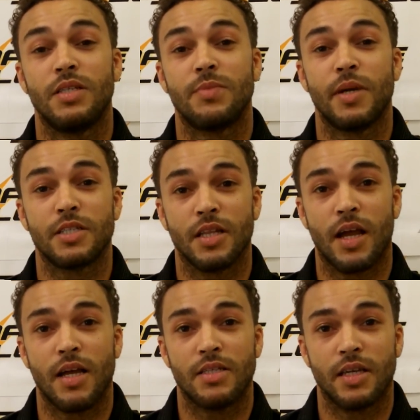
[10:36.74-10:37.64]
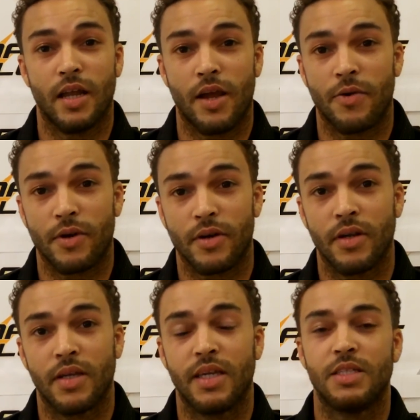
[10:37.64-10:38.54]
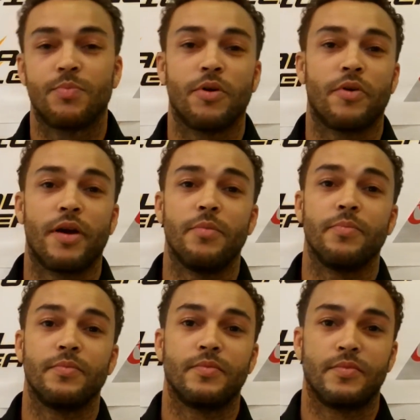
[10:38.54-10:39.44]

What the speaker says: we specialize in our kids program.